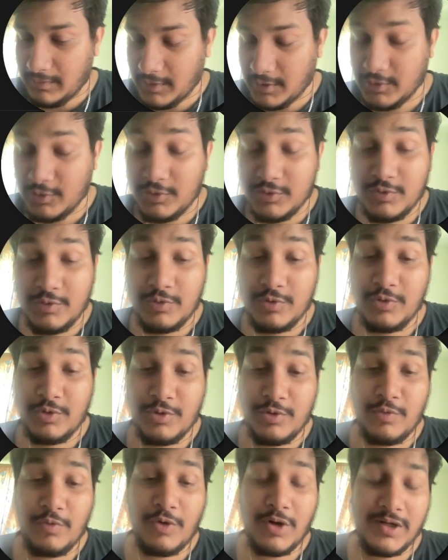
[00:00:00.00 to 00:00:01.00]
for those who
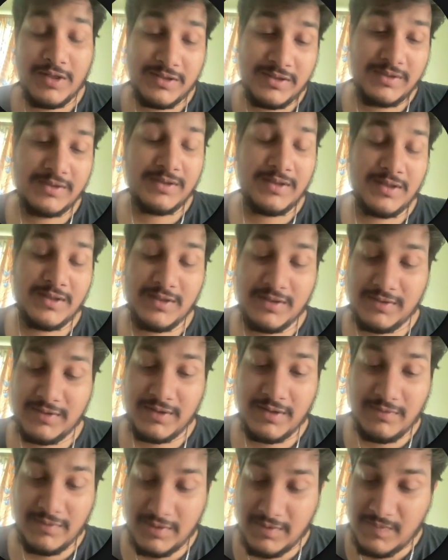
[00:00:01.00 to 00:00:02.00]
don't know what is JSON
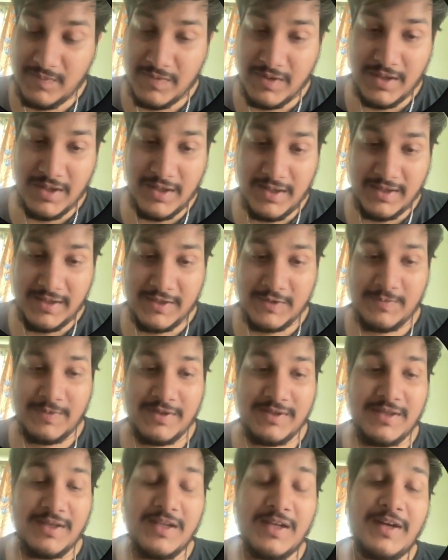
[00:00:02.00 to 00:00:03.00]
server, is
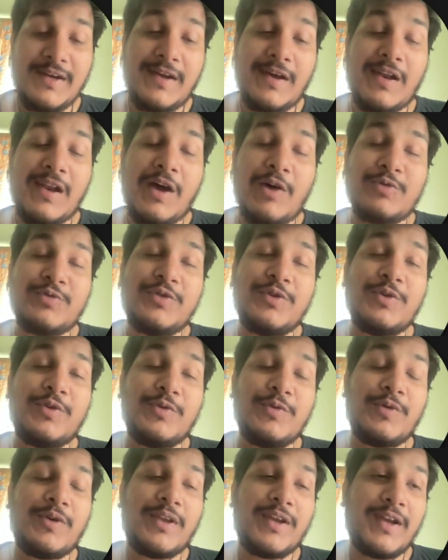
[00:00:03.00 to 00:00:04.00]
basically it allows you
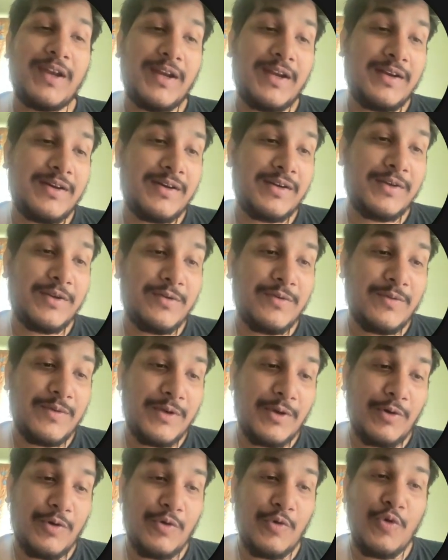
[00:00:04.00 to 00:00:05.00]
to create
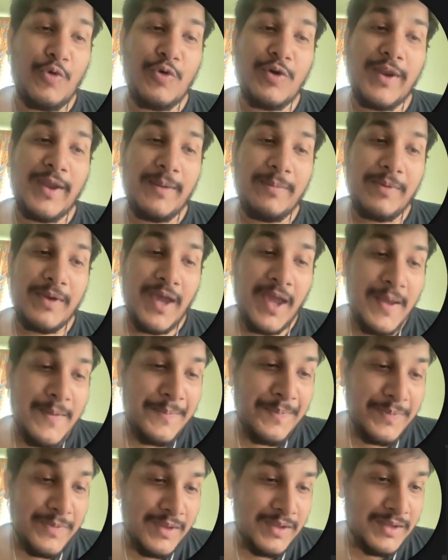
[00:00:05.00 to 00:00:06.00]
your own API,
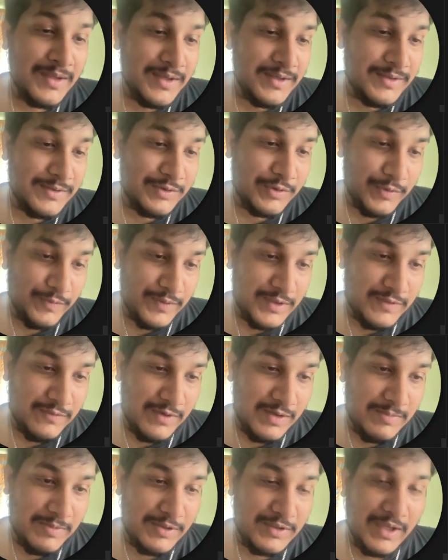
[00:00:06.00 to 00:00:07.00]
so which
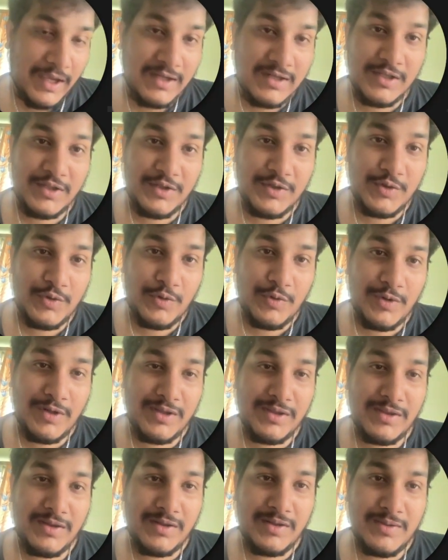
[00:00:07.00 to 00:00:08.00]
will be actually stored
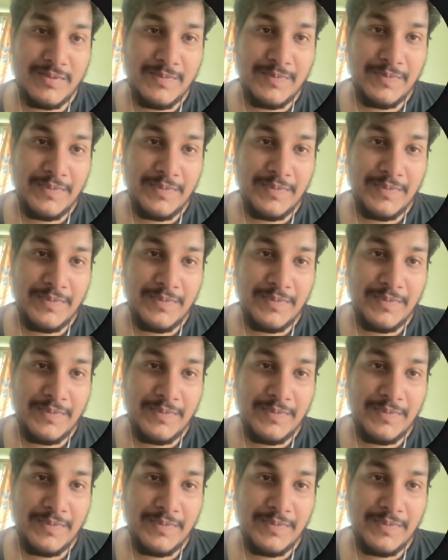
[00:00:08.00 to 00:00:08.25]
in the